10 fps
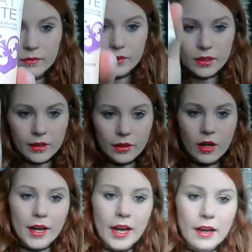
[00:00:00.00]
So
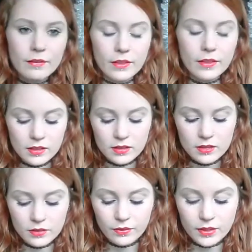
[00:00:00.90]
I have
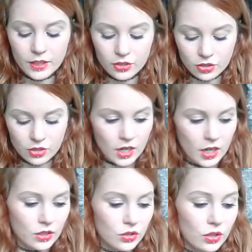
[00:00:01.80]
this foundation
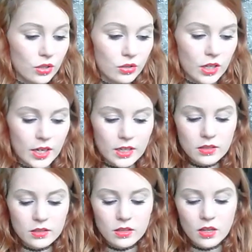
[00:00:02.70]
in two
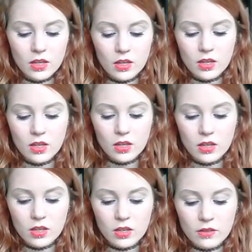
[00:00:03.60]
shades.
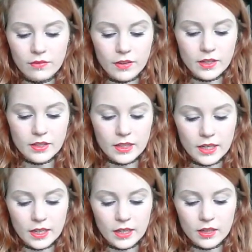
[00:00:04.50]

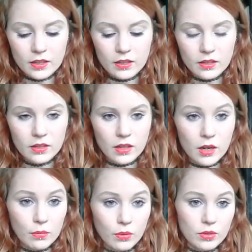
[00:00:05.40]
Firstly, I
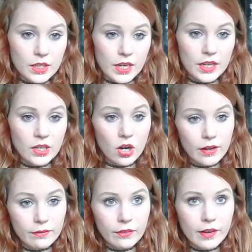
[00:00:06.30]
bought it in
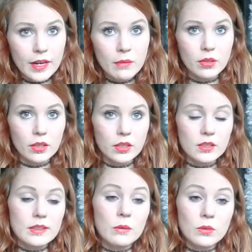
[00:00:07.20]
Ivory
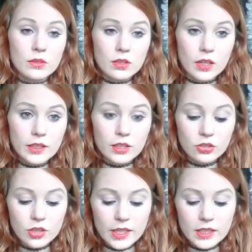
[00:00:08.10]
because that was the
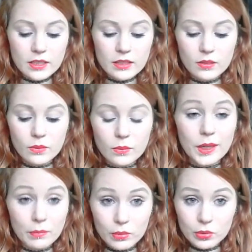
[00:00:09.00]
lightest shade when
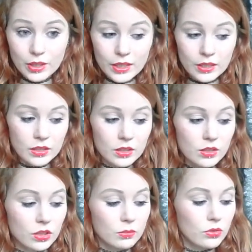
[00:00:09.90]
I bought it in
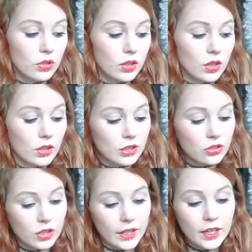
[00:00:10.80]
Superdrug
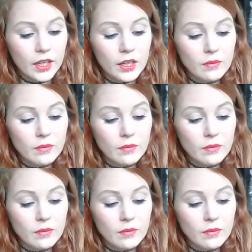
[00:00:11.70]
initially.